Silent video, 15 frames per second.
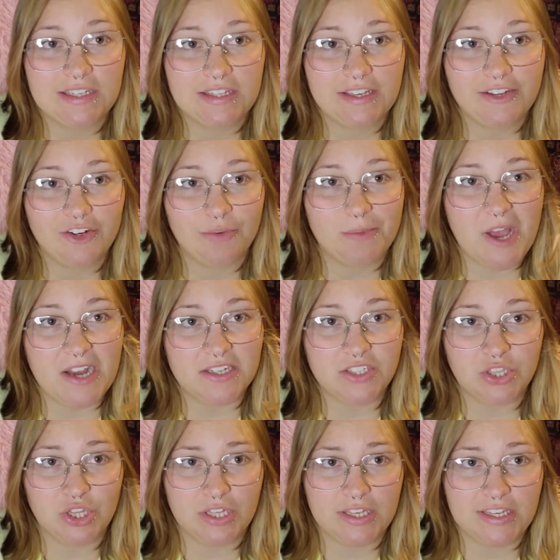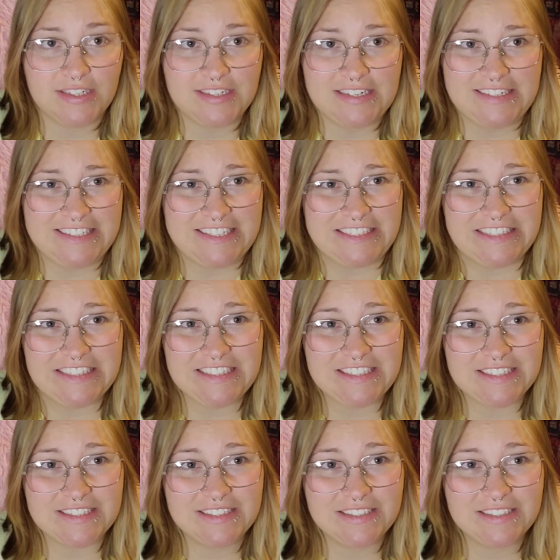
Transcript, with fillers: get her back to looking decent.